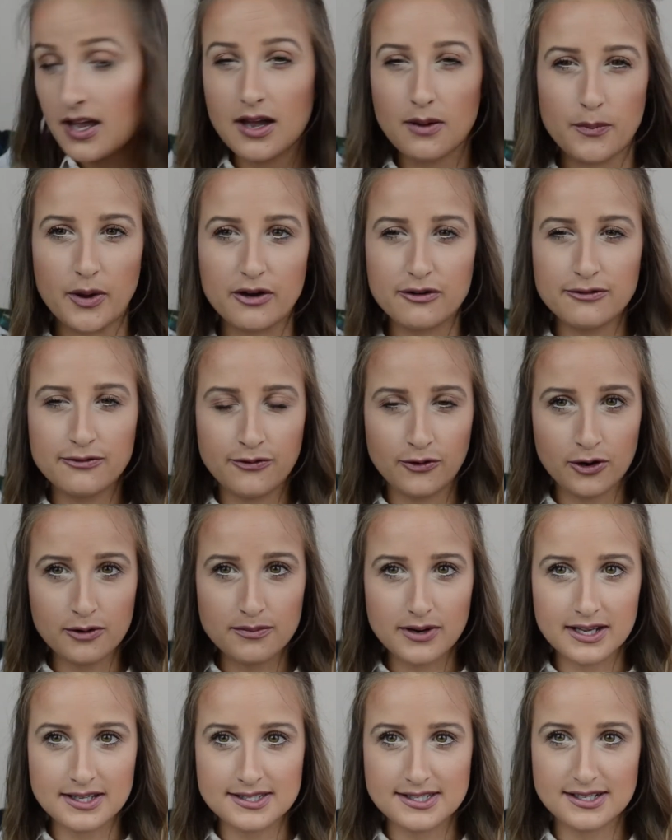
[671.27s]
about 4
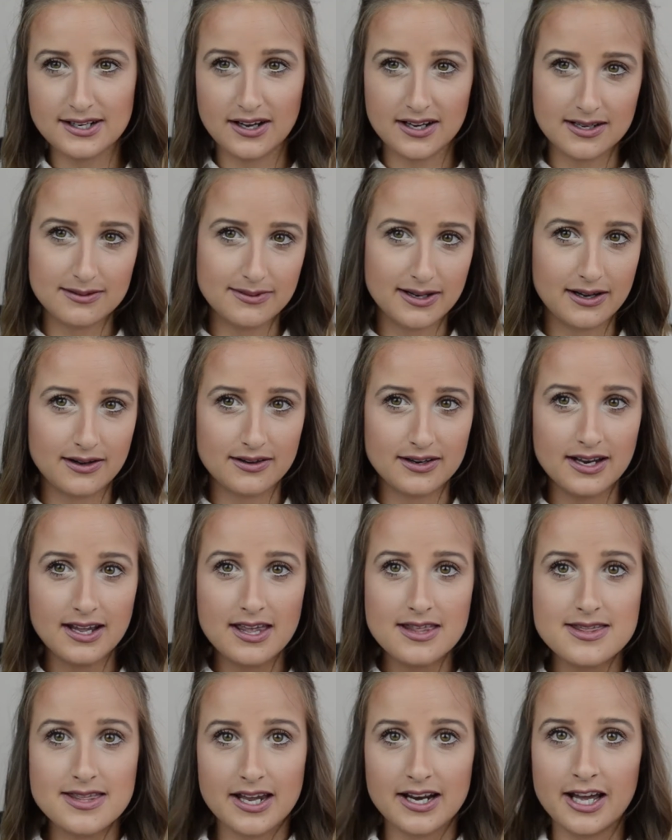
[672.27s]
brands to talk about
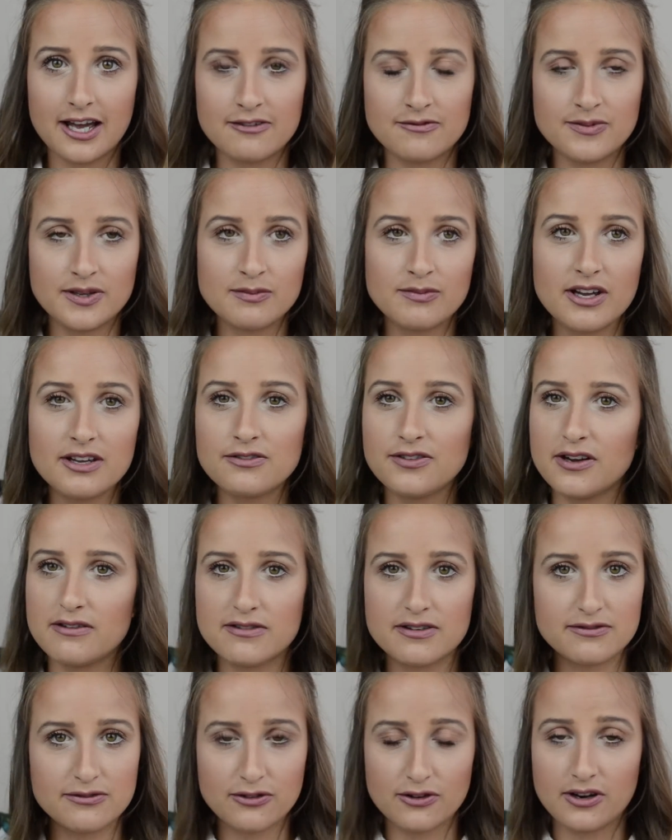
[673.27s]
that have been my
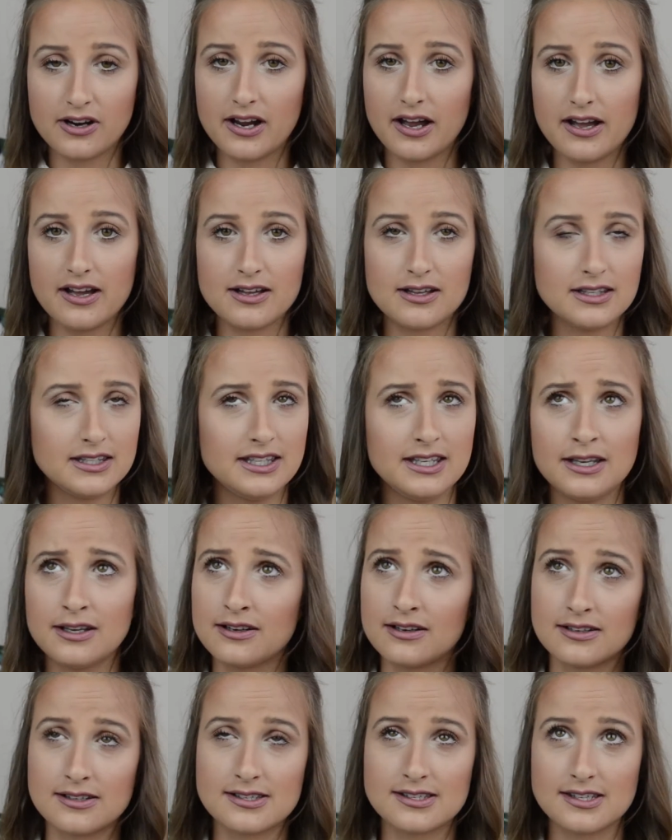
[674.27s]
favorite for
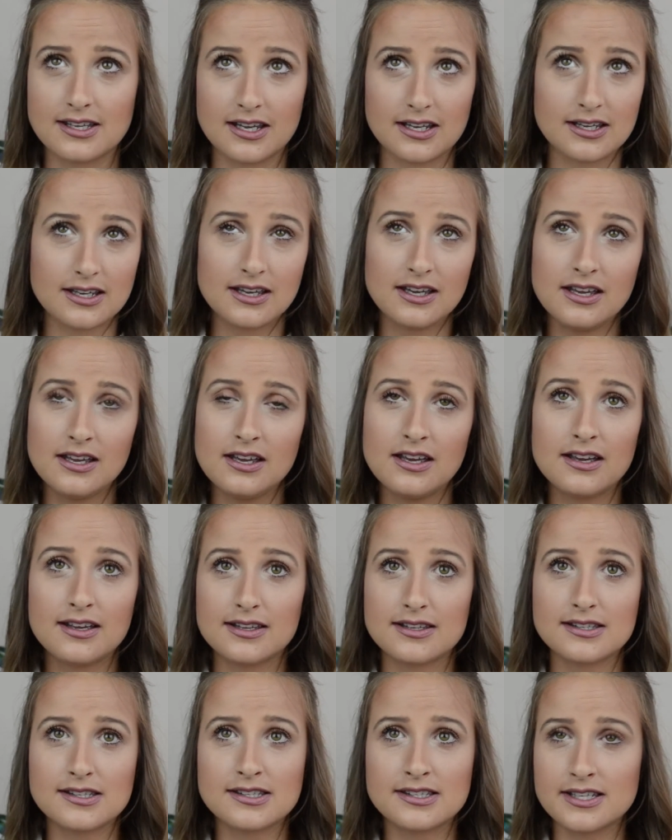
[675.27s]
years, like
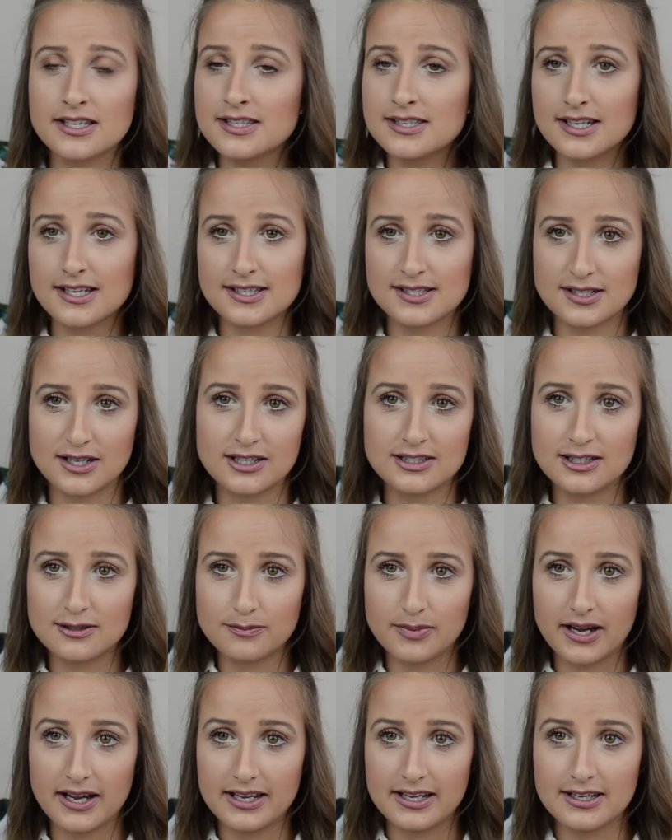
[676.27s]
since I started
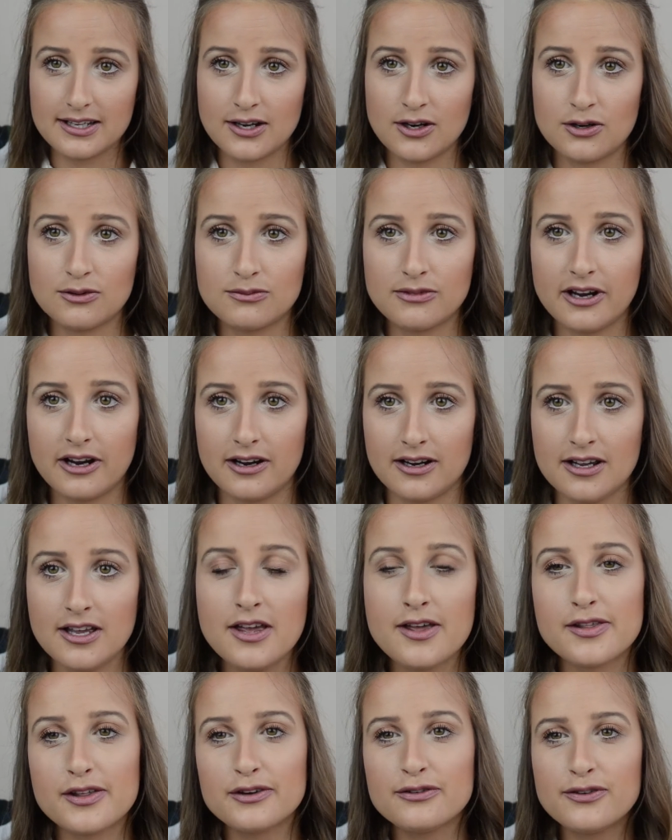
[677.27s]
buying homeware.
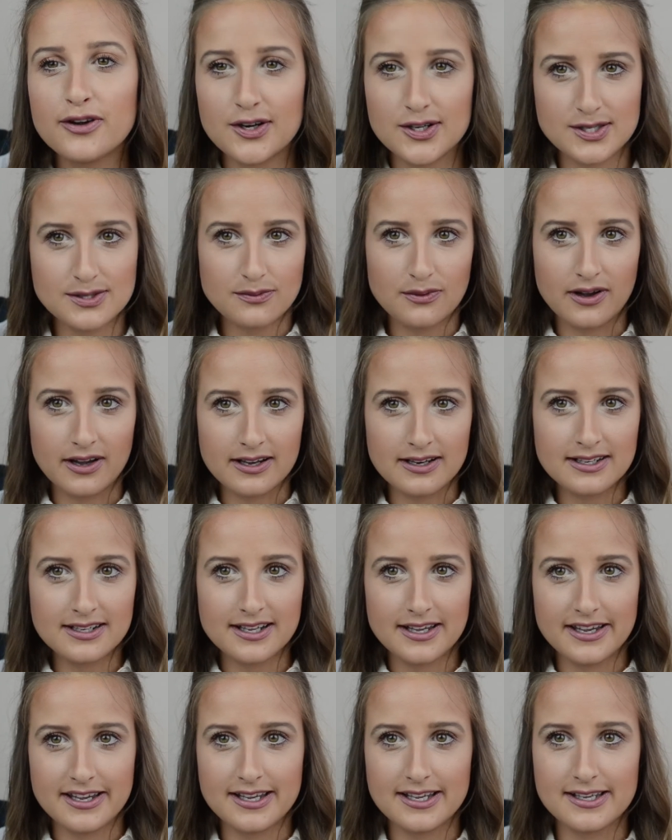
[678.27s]
The first one
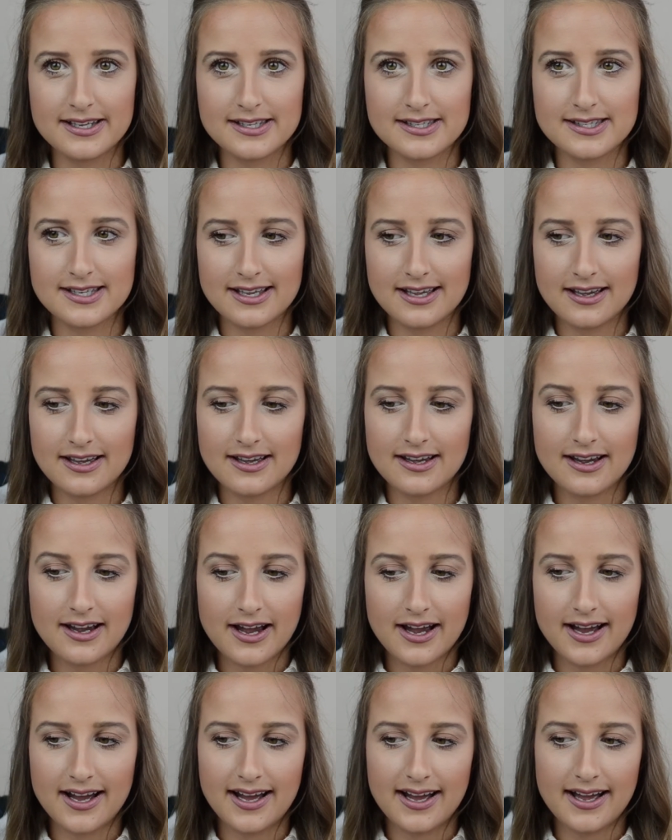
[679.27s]
is,
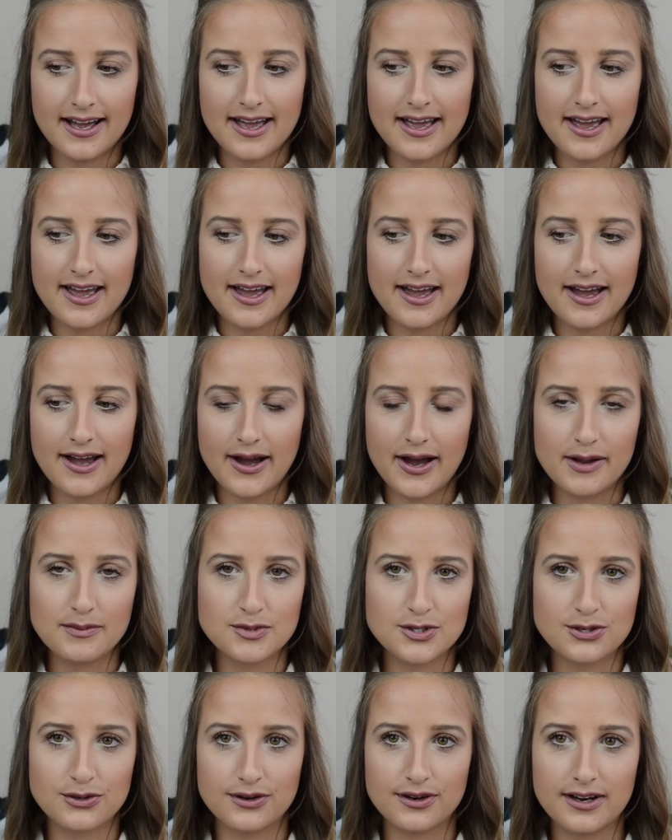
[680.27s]
I'm
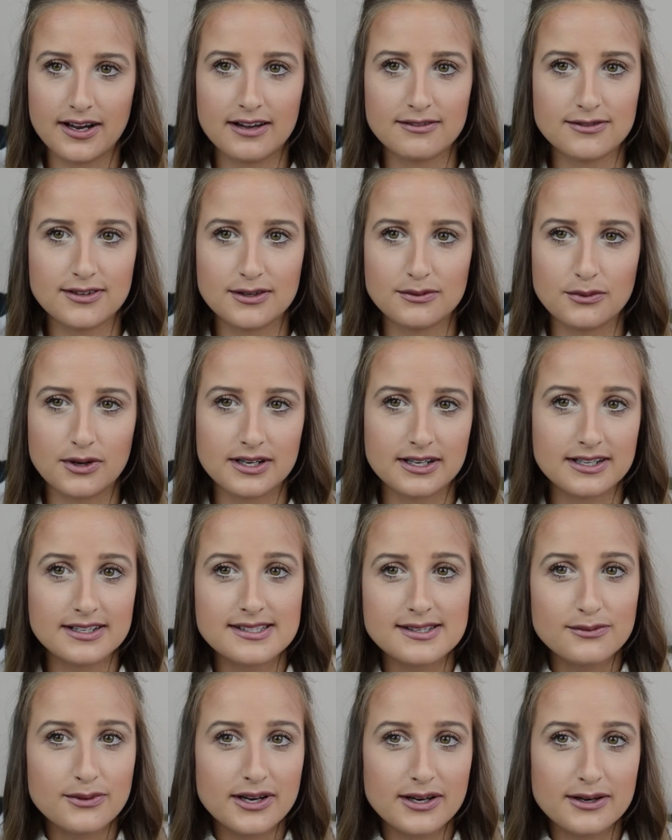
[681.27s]
sure everyone is
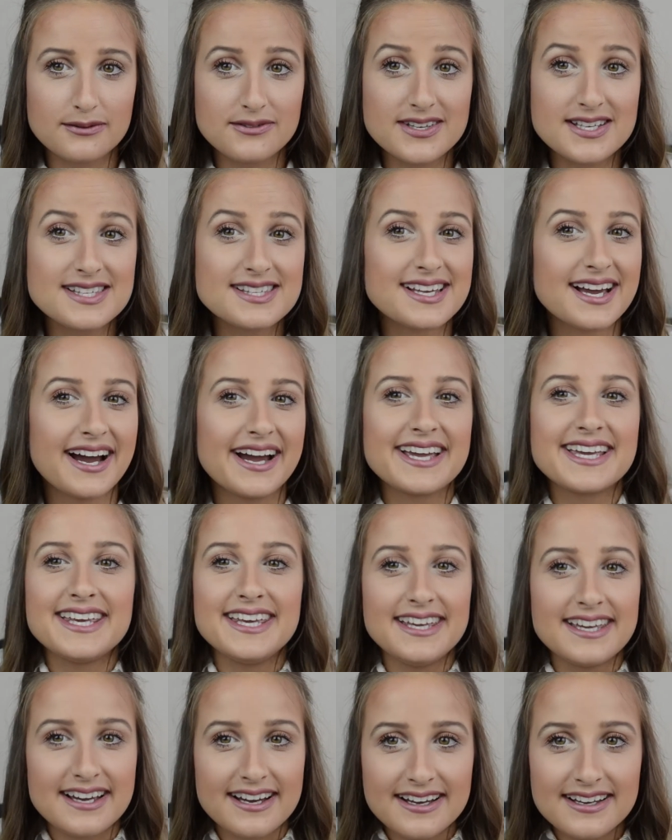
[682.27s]
aware of this,
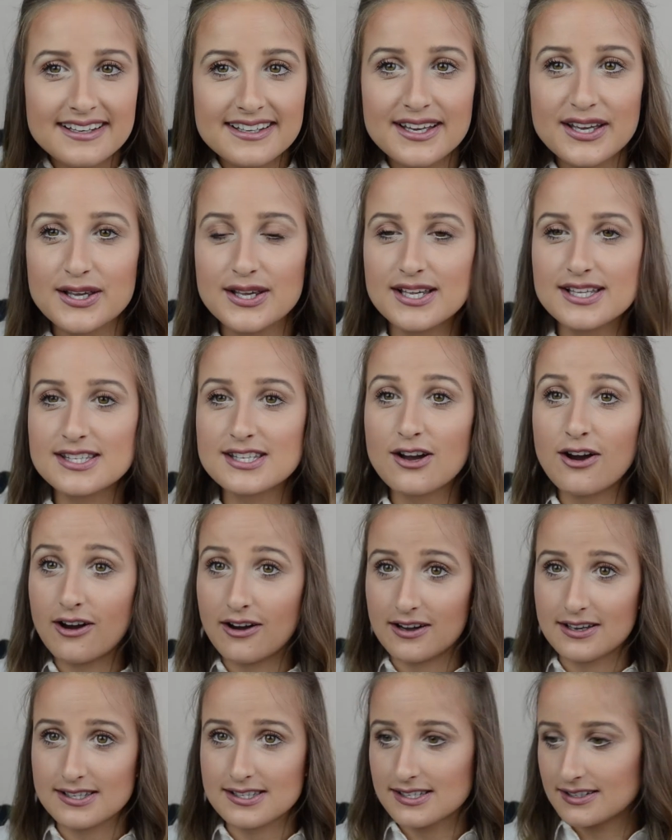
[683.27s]
IKEA. It's
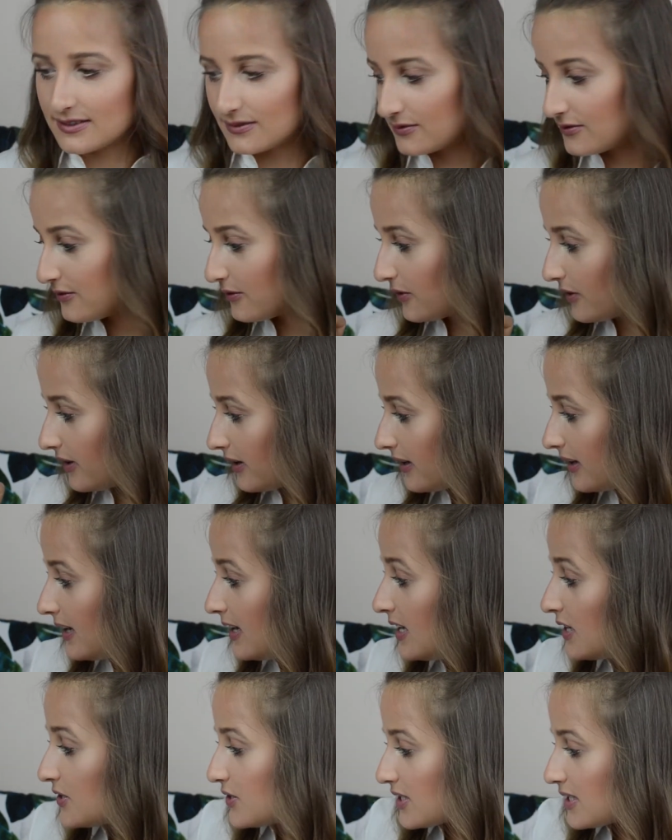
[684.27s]
awesome for
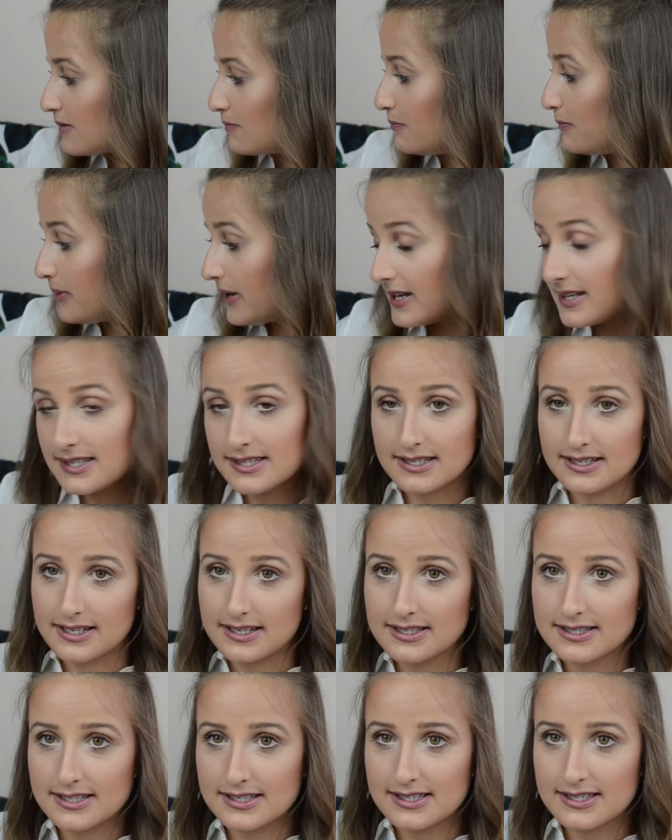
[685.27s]
just
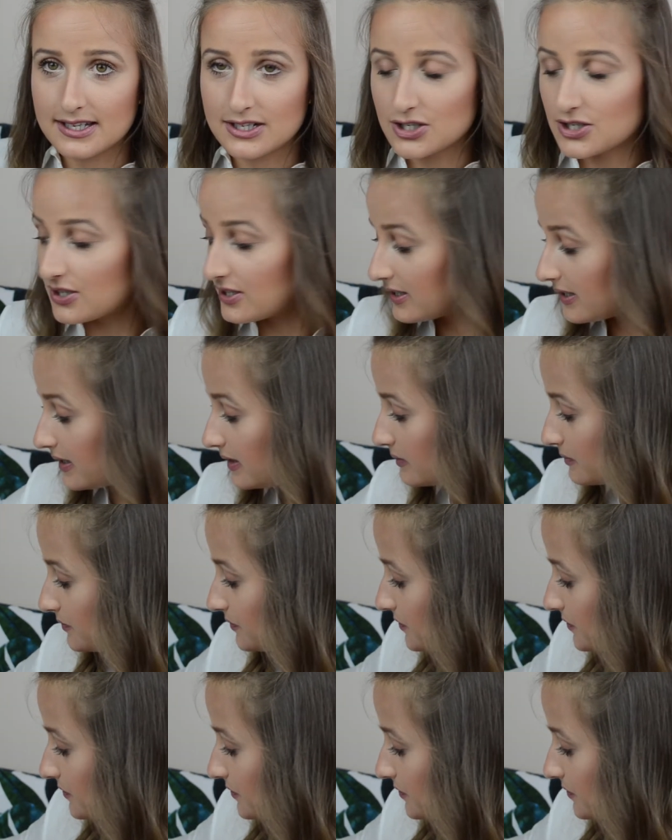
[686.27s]
basics, essentially.